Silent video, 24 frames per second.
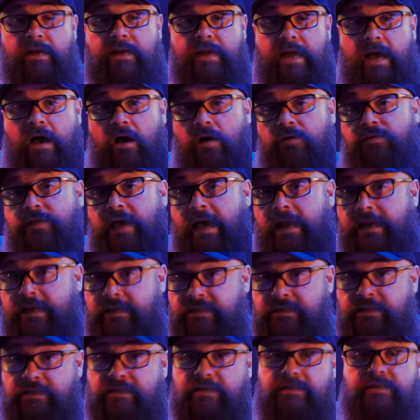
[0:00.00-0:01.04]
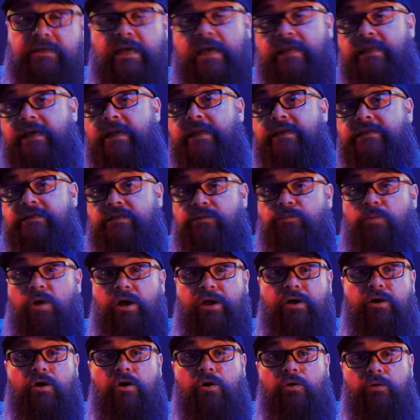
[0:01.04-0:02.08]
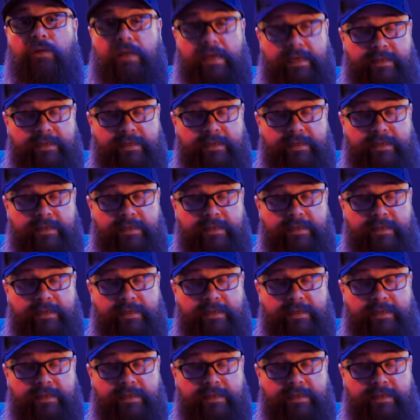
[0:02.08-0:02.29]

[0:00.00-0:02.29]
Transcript: Now, that isn't to say that isn't my goal.